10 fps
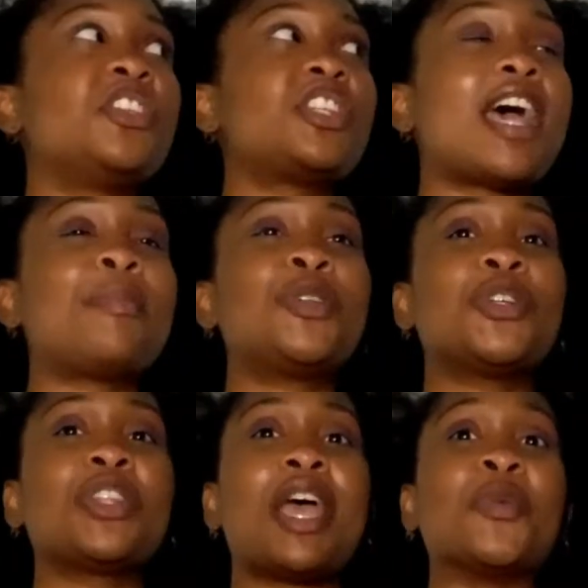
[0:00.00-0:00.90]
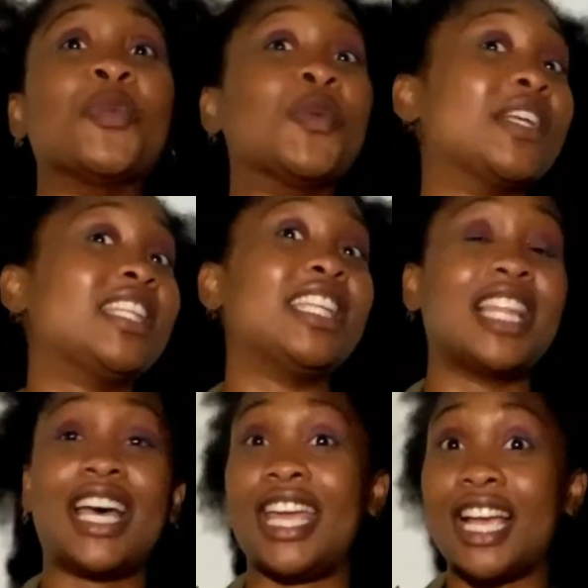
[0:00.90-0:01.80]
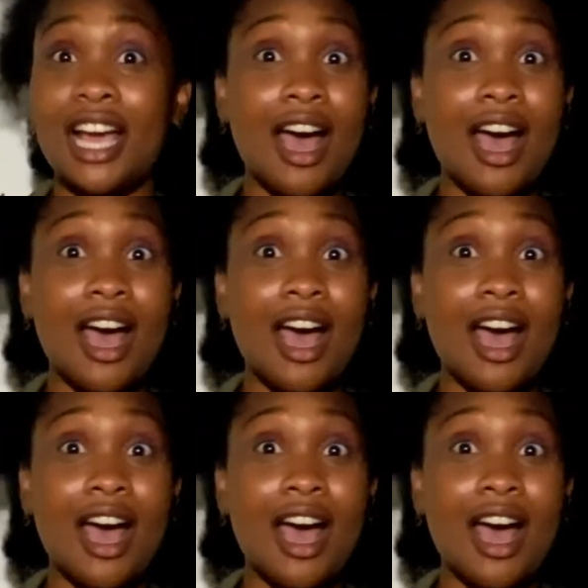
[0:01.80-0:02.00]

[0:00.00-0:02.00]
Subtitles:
chapter that really like